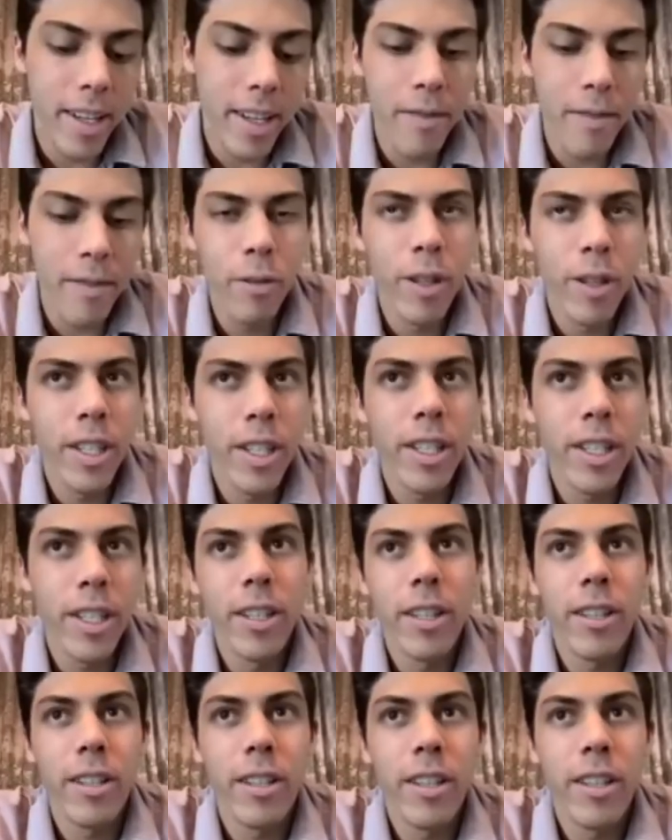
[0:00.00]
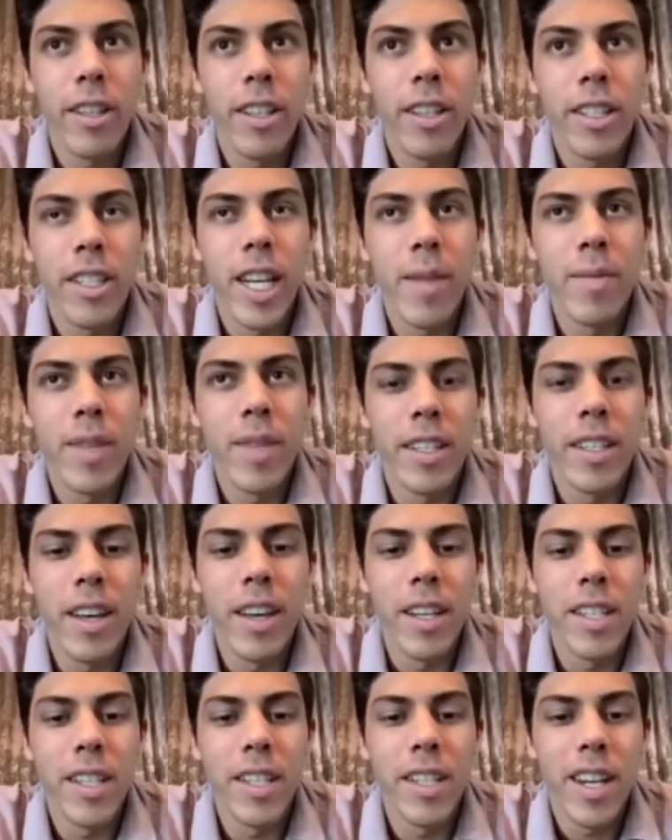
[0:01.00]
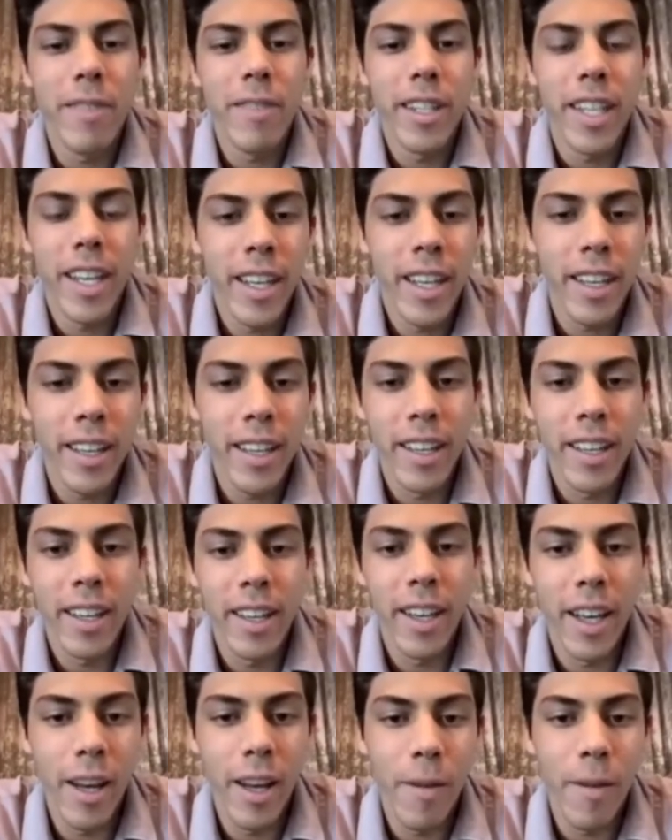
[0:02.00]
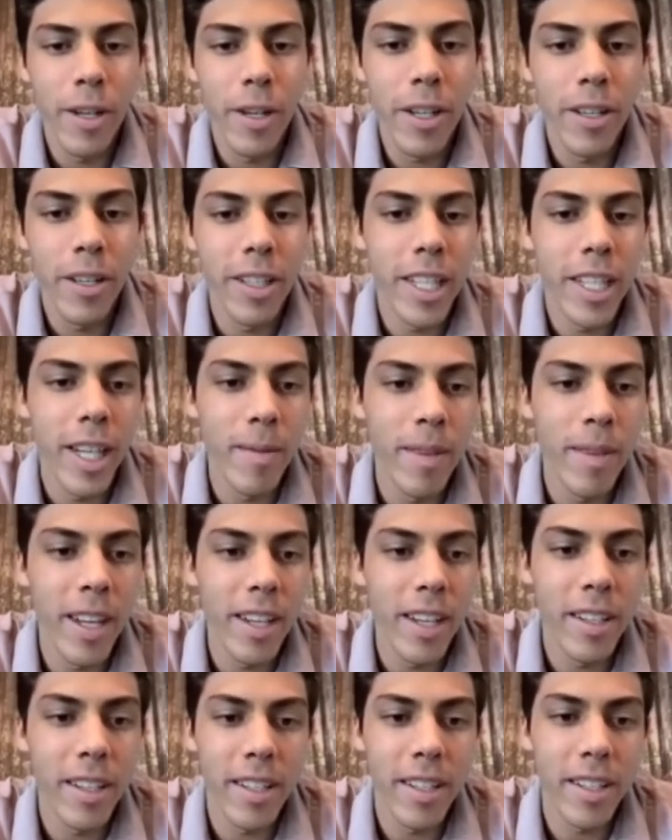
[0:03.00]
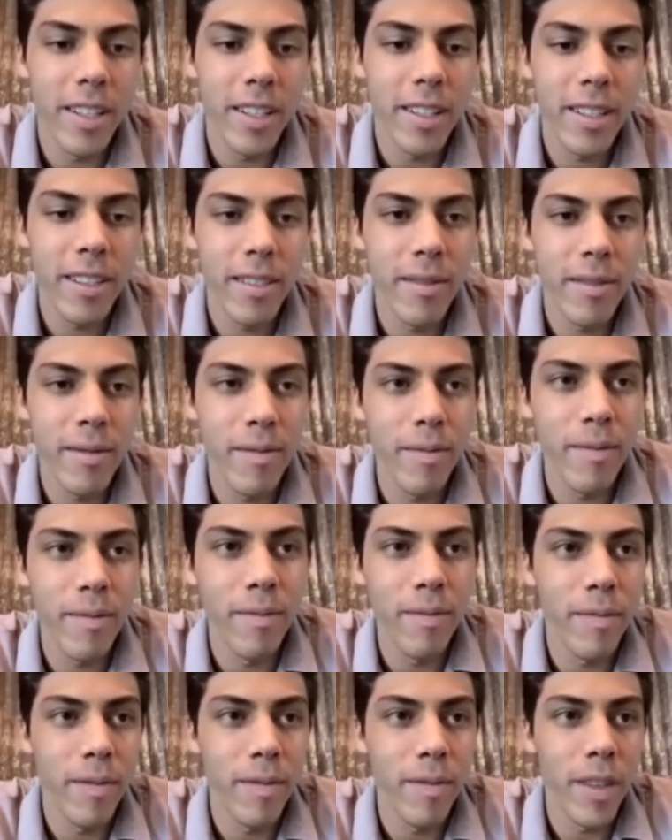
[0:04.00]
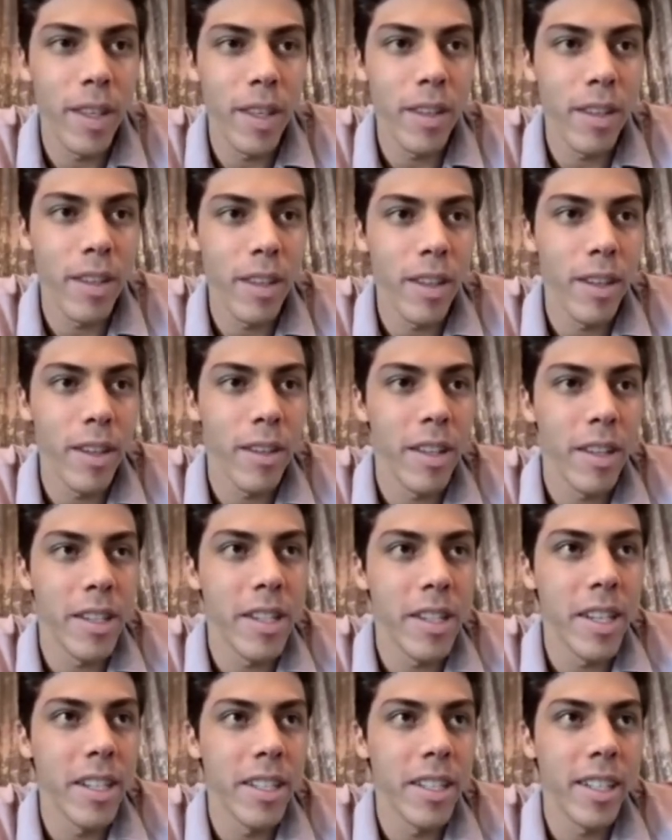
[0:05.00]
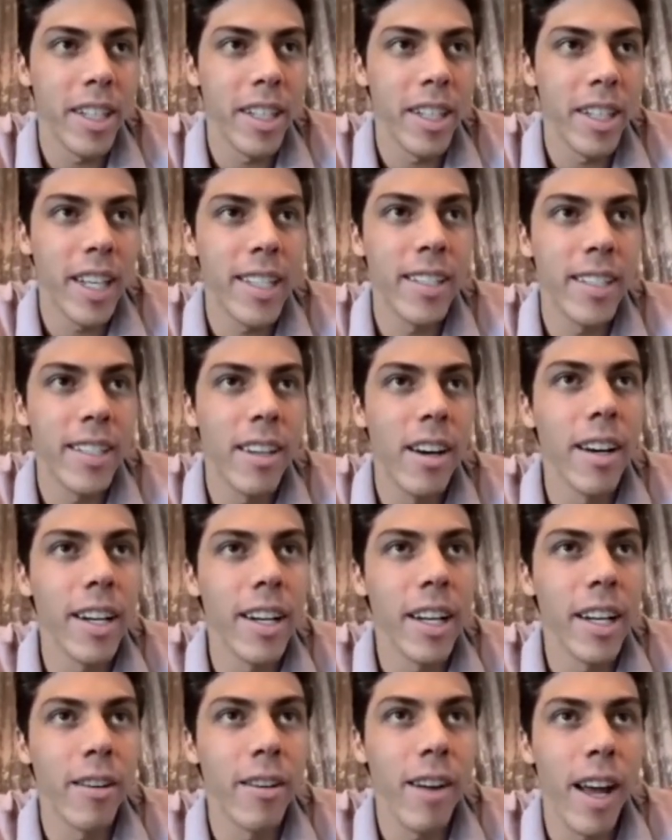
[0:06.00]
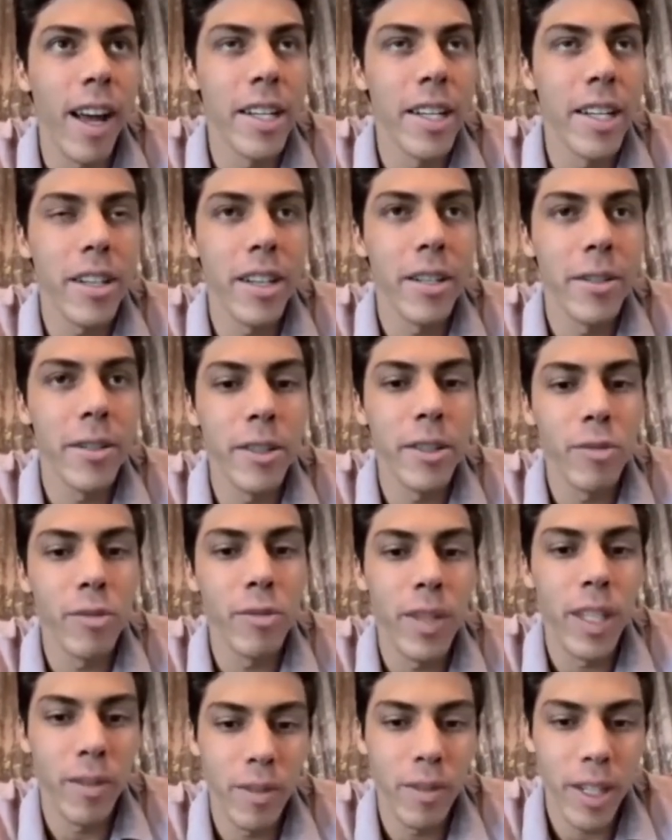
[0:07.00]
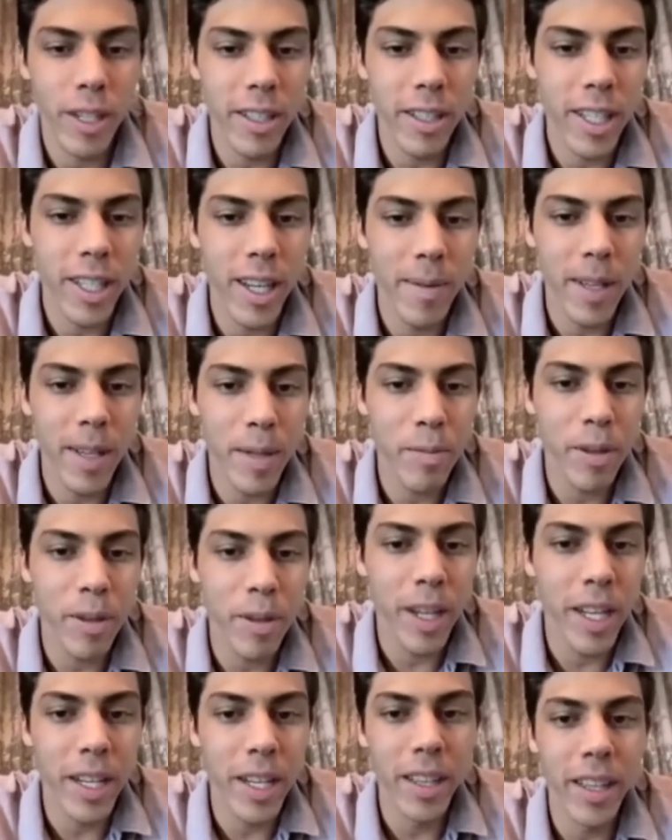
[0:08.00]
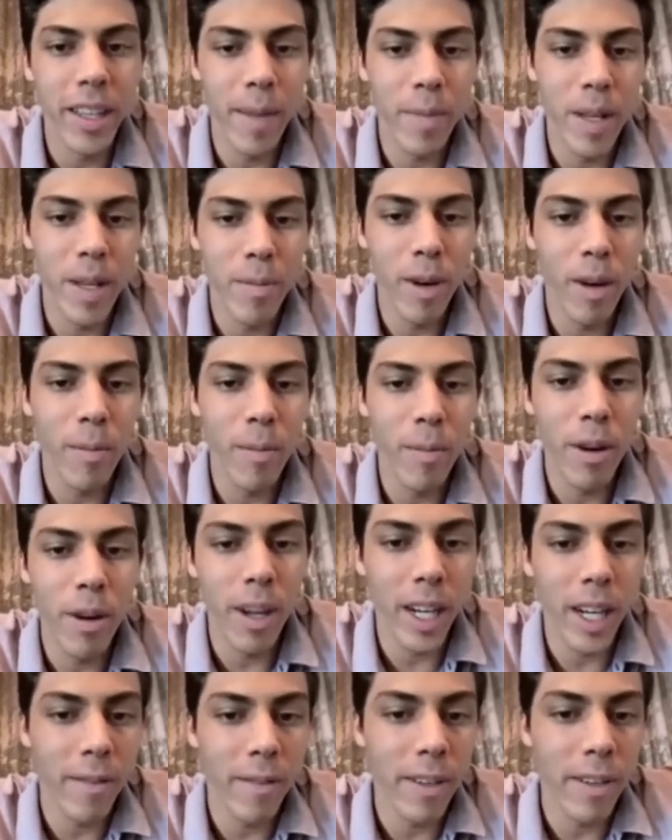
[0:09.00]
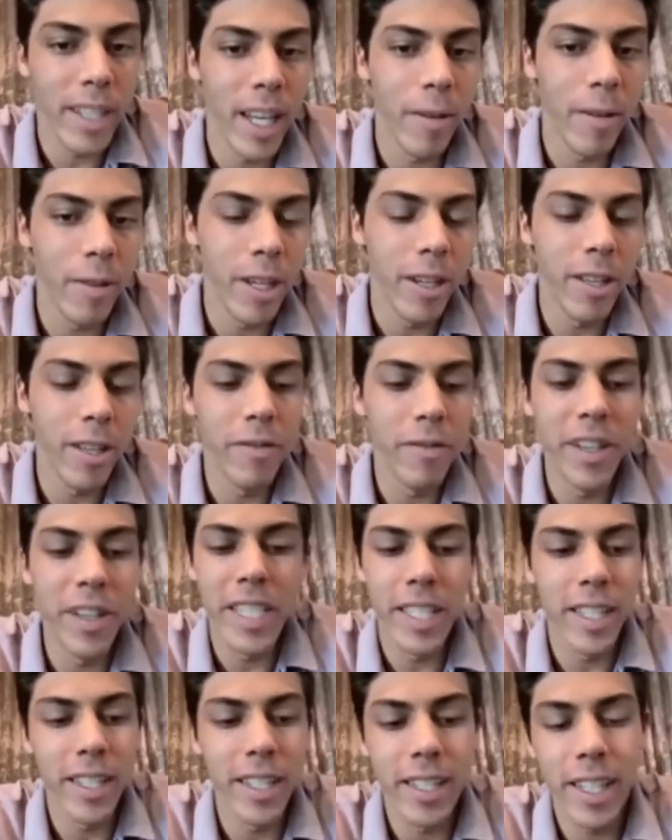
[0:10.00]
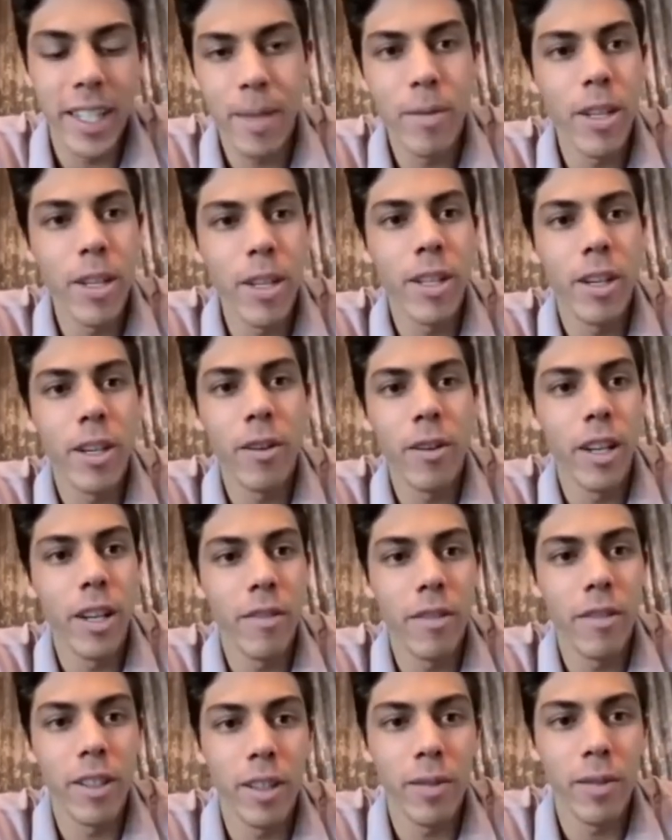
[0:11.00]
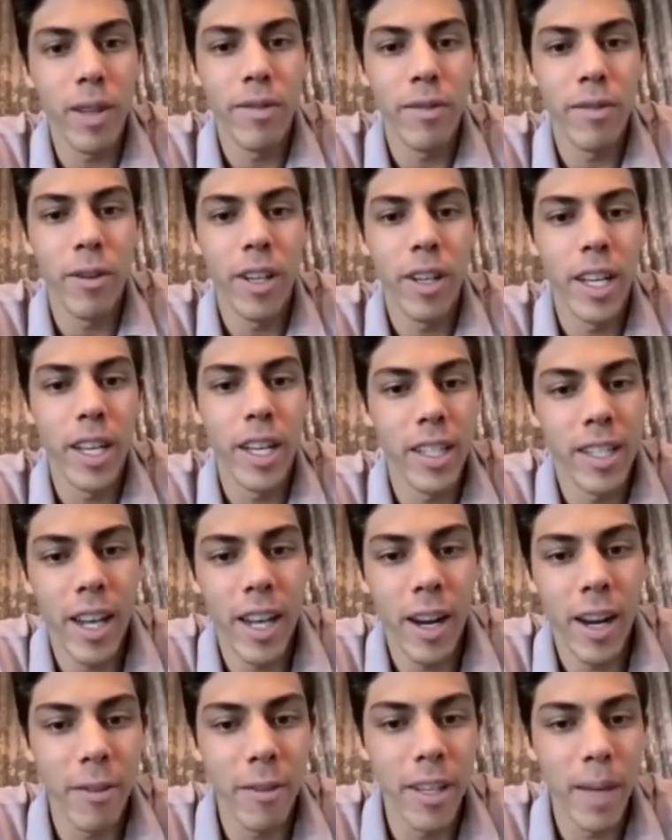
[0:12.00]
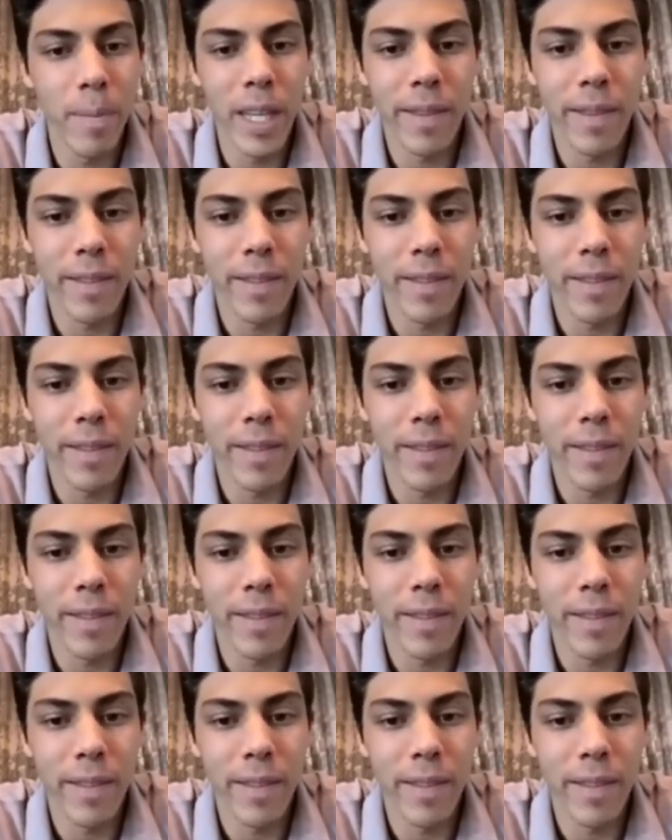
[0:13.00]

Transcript: you're the the team that does it every day um, when you're the team that just the season gets long and it grinds on you a little bit when you're the team that's playing in the empty ballpark every day when you're the visiting team and you go there for three four days it's not really that big of a